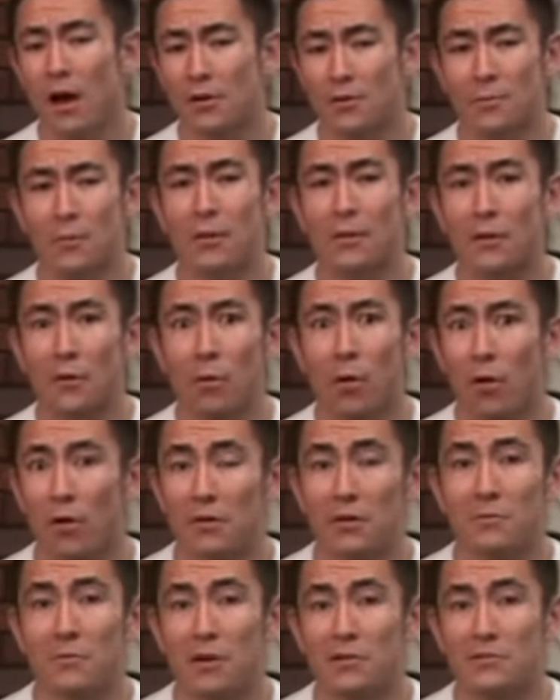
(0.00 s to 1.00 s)
You're building
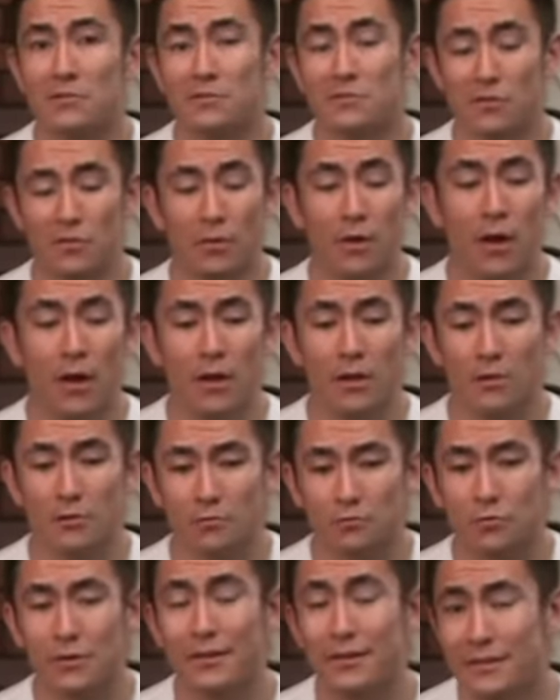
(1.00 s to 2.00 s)
quality muscle, so
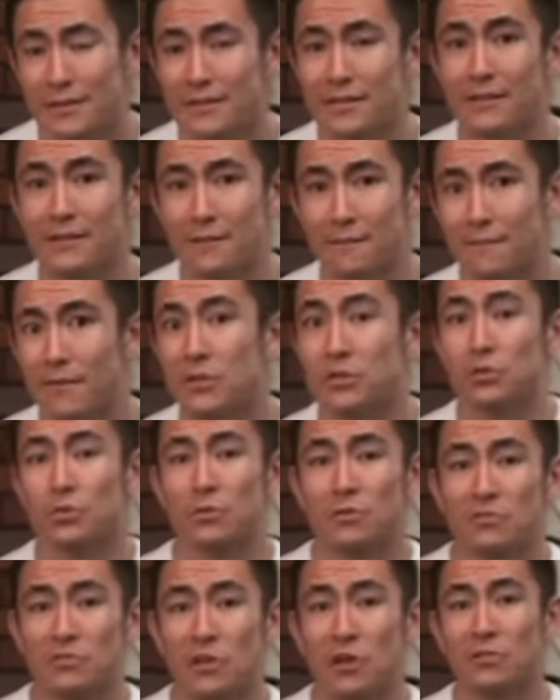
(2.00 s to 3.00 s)
you're really seeing the
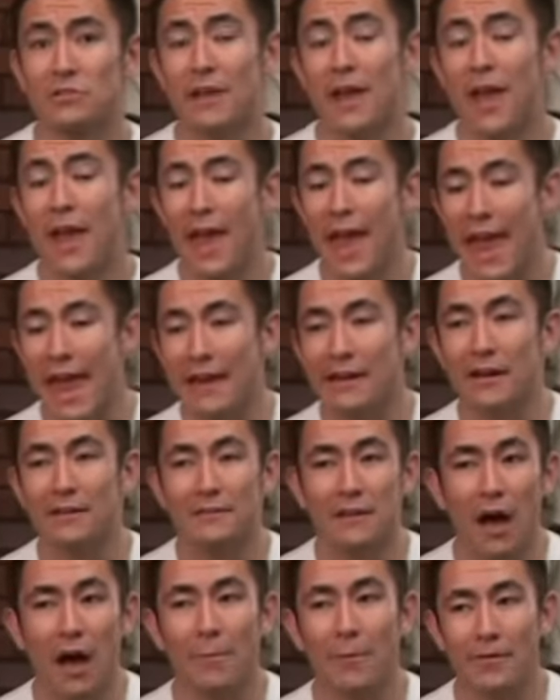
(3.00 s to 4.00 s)
visual results. And
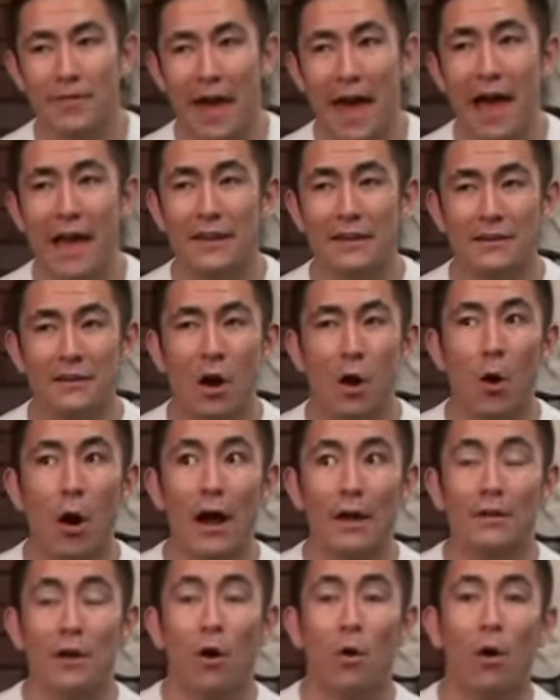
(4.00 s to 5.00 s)
on top of that,
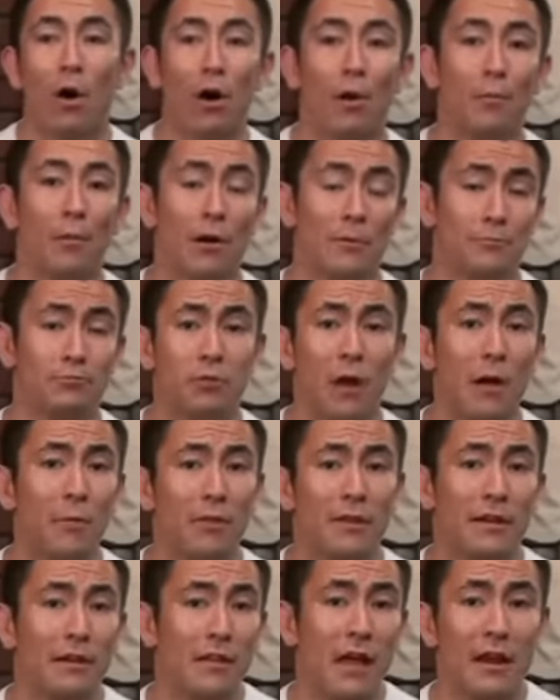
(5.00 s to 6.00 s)
I know
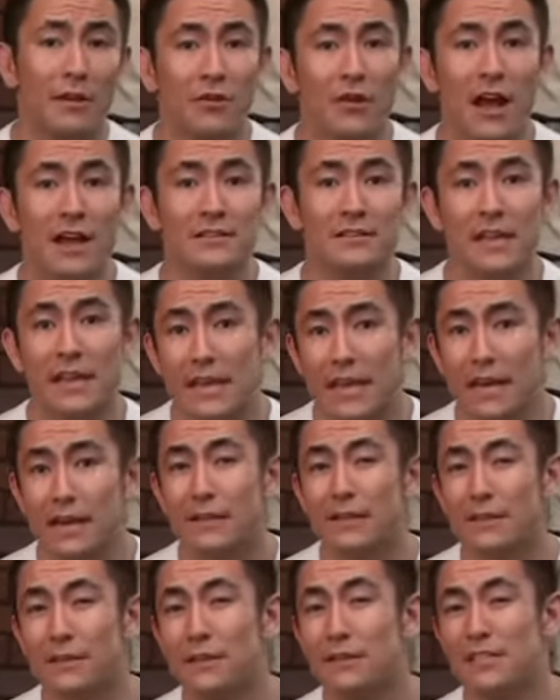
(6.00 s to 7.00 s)
probably a lot of you guys didn't get
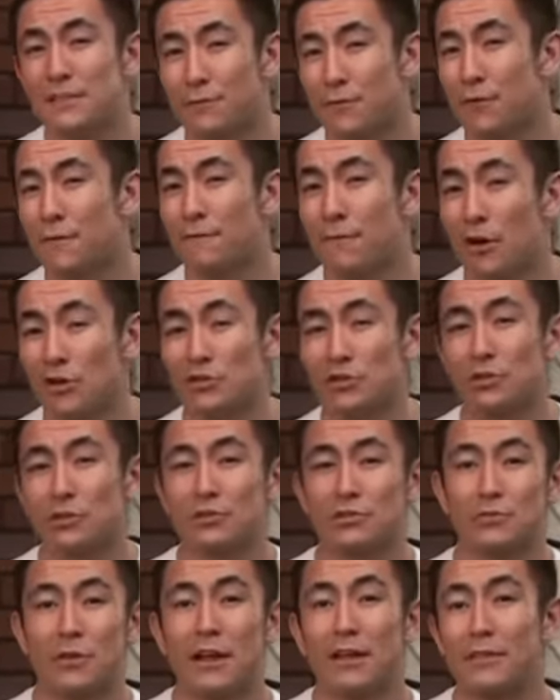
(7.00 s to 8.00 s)
into this for the
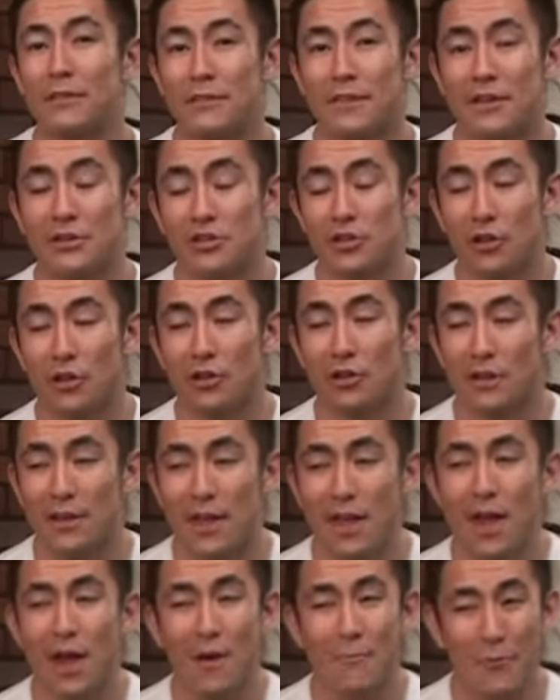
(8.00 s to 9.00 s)
functional strength and the
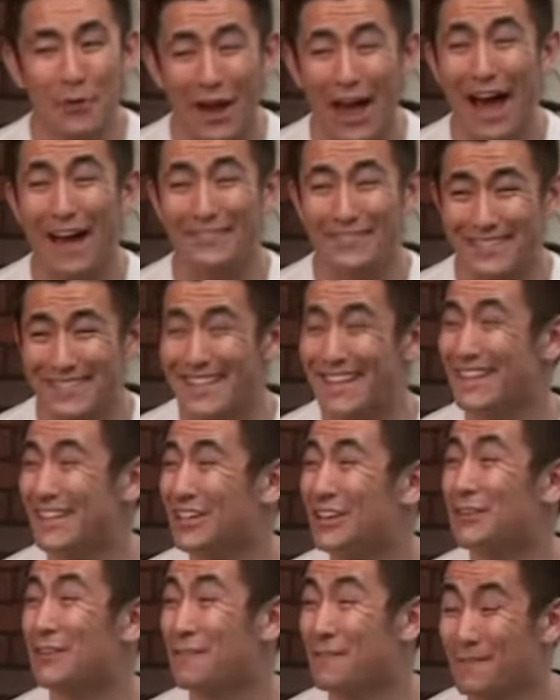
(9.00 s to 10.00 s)
agility, but I have to
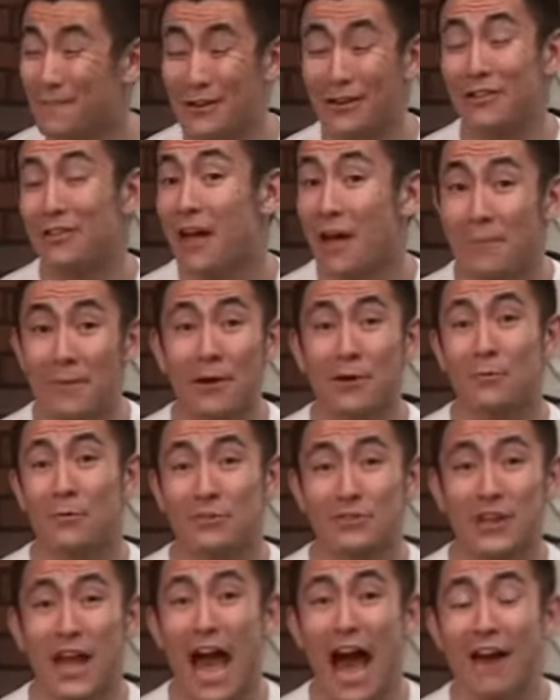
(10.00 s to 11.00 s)
say, you feel a lot better
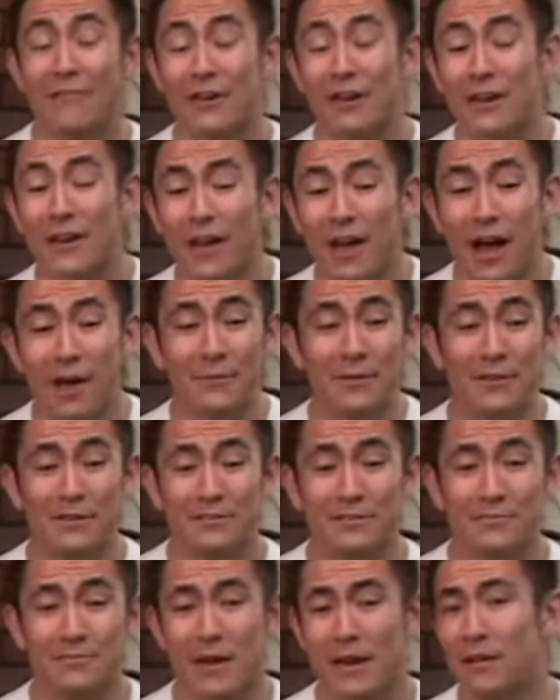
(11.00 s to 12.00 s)
once you have it. I mean,
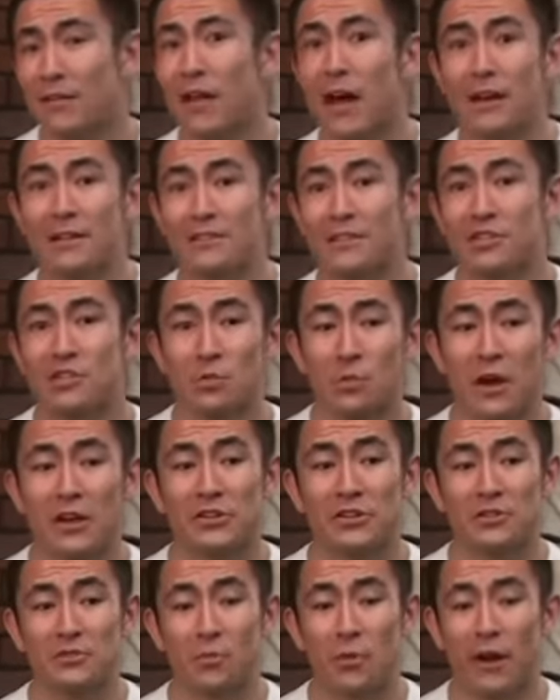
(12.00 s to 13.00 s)
there's been a lot of
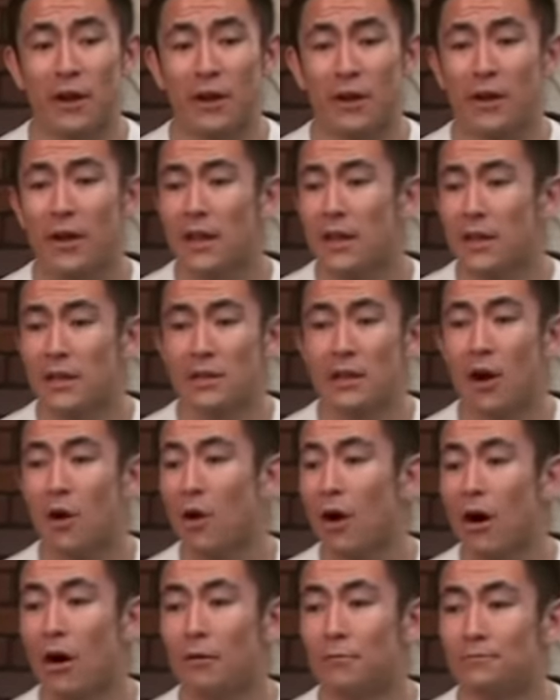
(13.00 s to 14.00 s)
situations where,
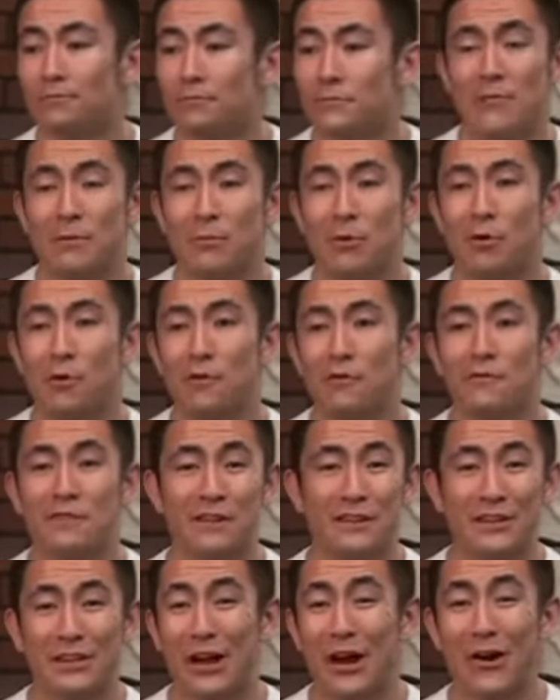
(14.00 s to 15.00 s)
to be
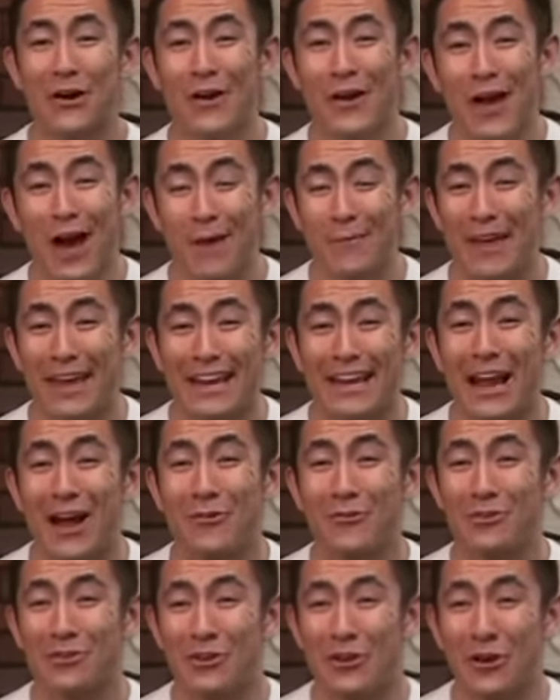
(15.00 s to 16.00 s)
moved and, I'm hanging
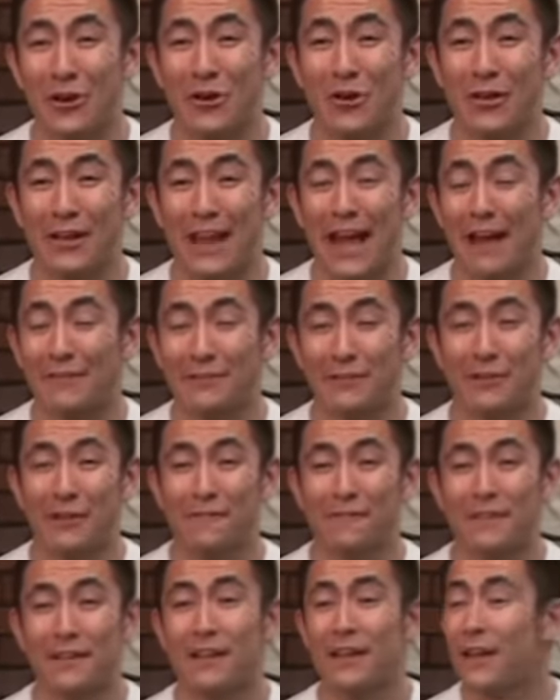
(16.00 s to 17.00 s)
out with a girl and I have to
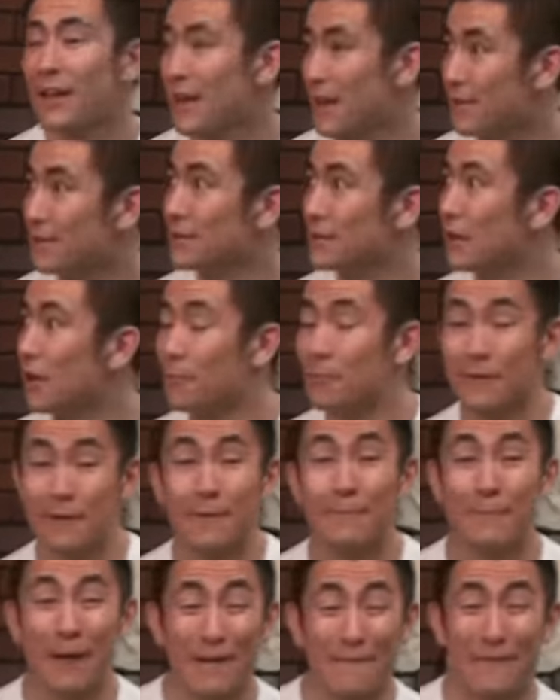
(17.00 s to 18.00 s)
lift it.
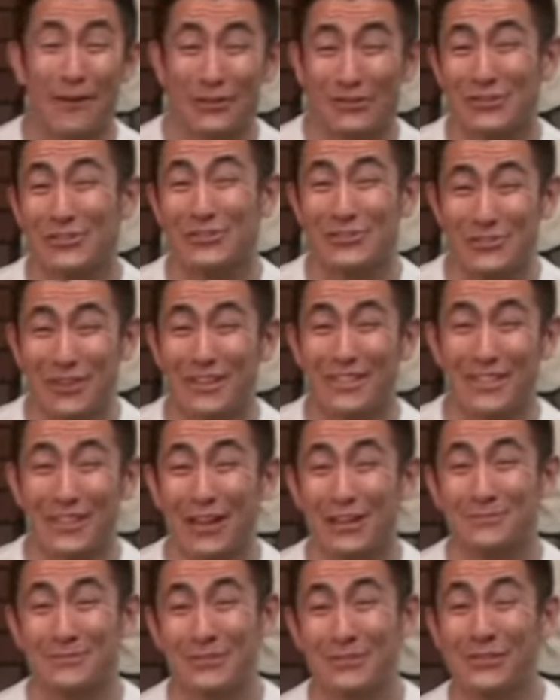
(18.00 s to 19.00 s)
And, my functional strength
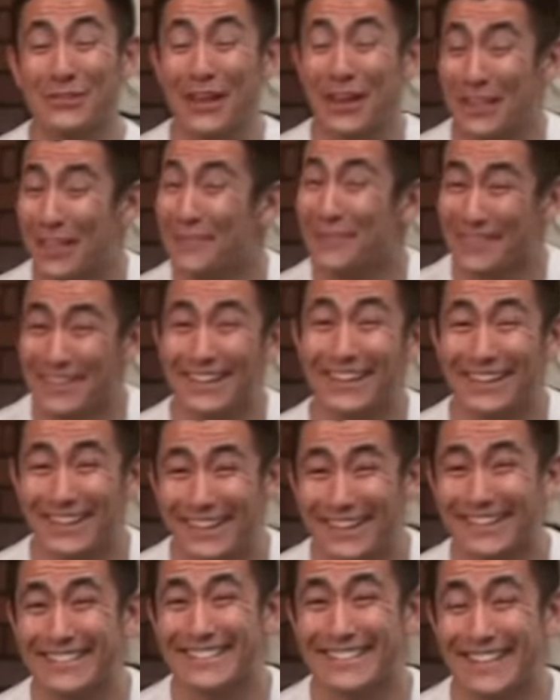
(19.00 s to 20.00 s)
allows me to do that. And let me tell
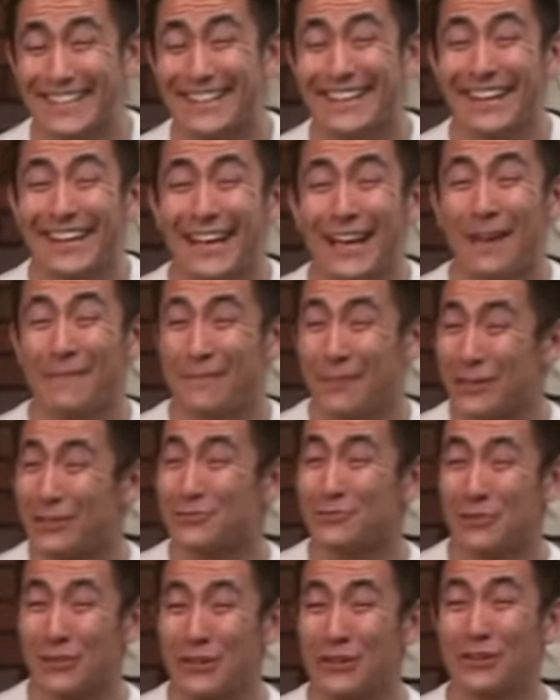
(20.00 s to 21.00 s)
you, it's like, it
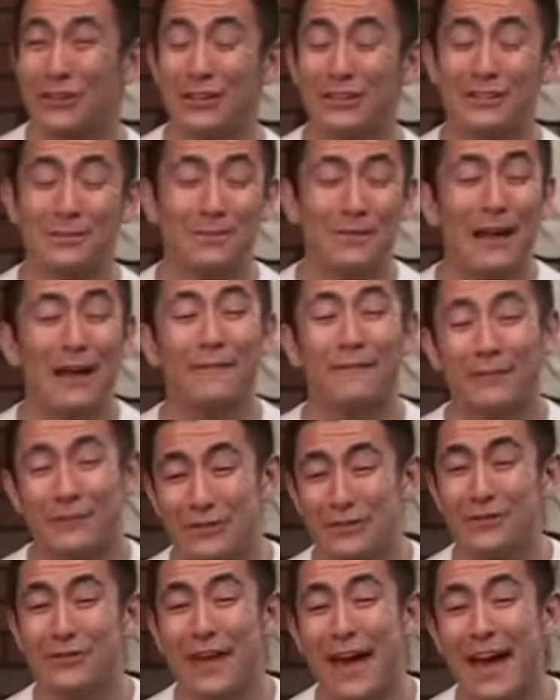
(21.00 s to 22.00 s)
feels really good to be able
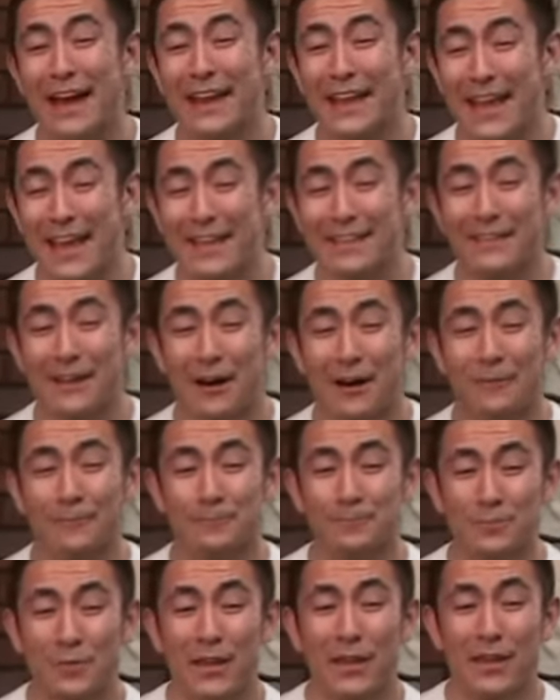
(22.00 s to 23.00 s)
to do that. And
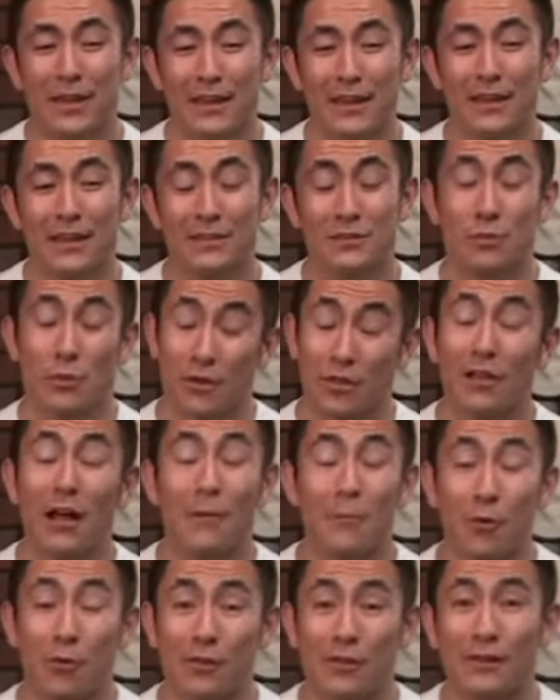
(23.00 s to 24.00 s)
it's worth a
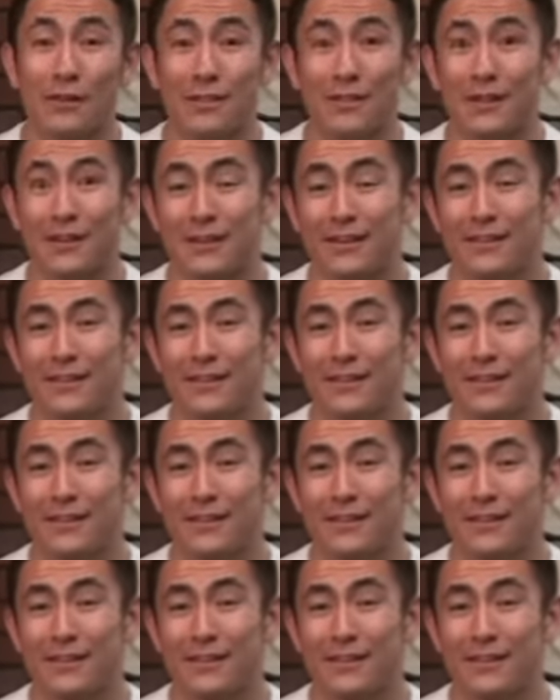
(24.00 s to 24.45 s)
lot more than you think.